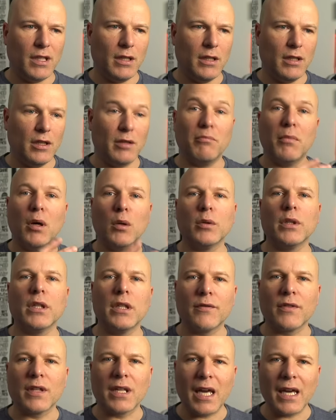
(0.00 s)
the moulding
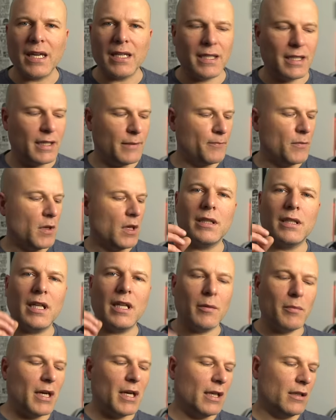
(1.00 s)
of the casing,
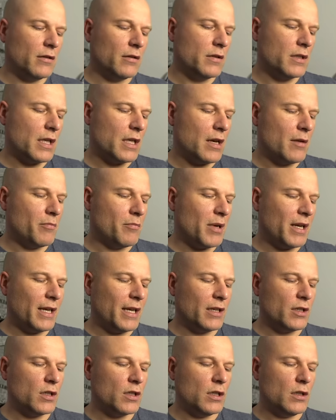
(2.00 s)
Dygma handles that by
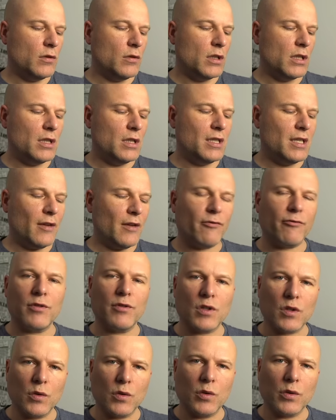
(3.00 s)
actually using different
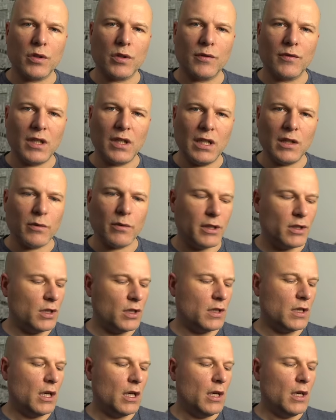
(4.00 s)
sorts of key
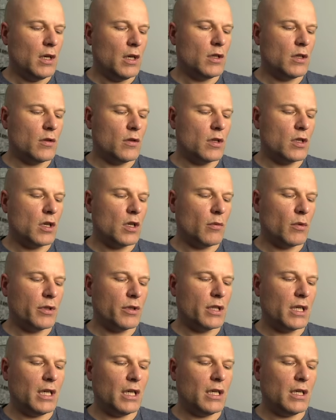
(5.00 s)
switches. So the top
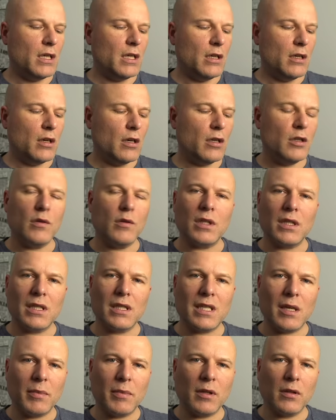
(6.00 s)
one here are using
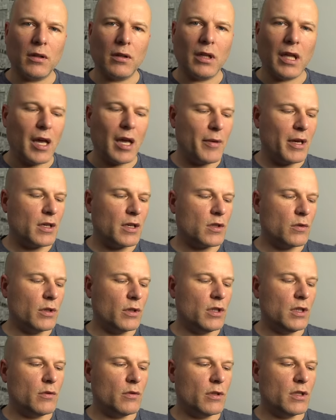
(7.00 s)
typical MX
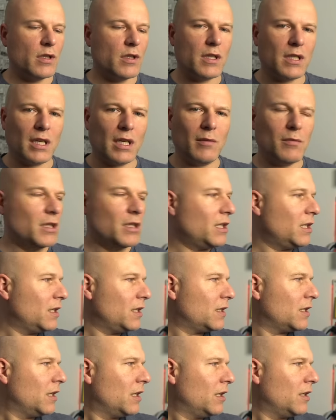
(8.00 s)
switches, which are the same
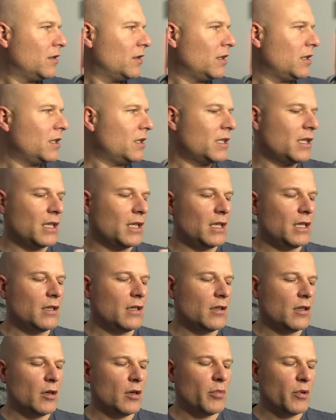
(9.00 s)
keys that you see
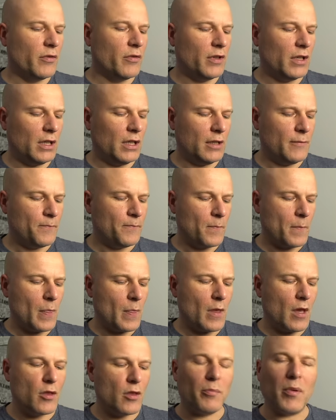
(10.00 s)
above here,
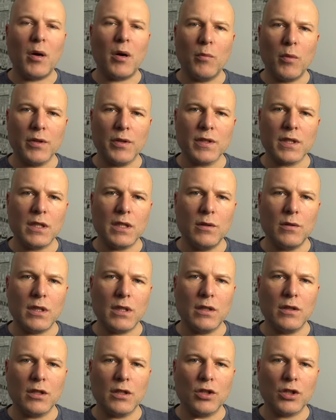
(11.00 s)
and the bottom ones are
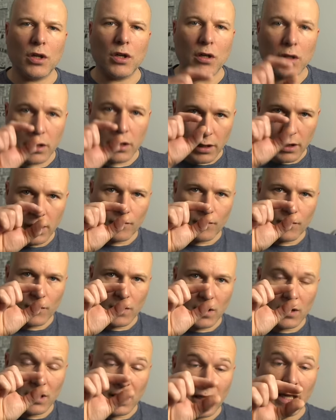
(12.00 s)
using the chalk,
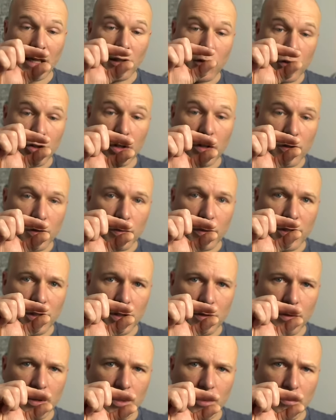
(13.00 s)
the KL chalk
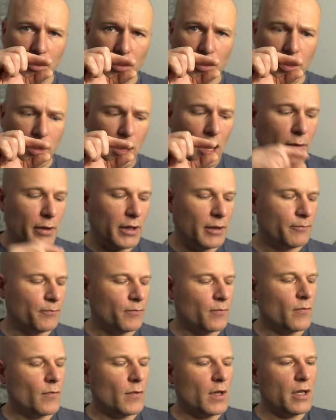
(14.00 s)
switches, which are much lower.
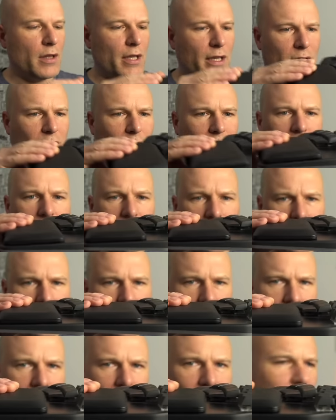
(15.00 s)
And that's how you get that
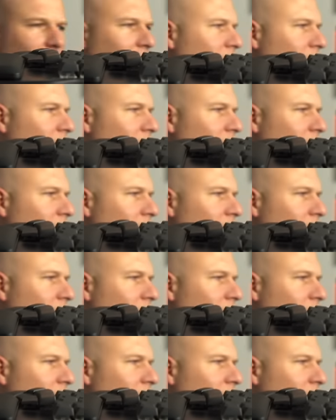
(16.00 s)
slightly